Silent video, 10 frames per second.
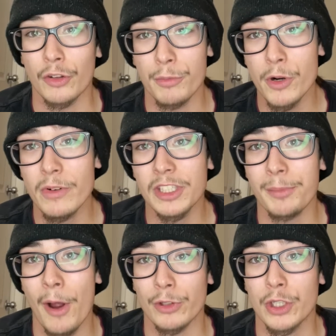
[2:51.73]
the movie's
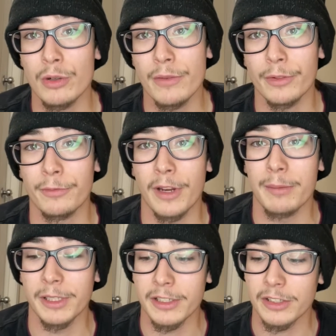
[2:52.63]
about 2 different
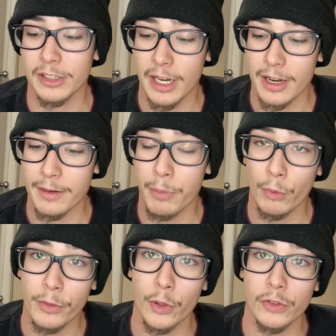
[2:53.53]
families, and both
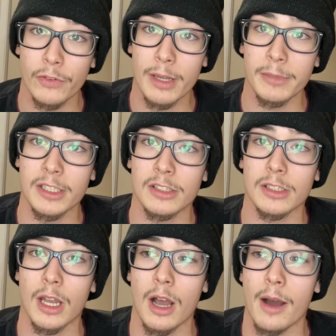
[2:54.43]
of those families
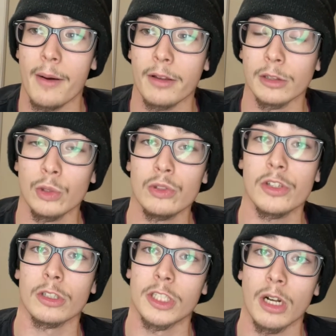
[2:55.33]
lose
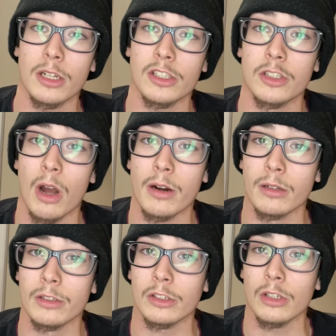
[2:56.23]
their youngest daughters,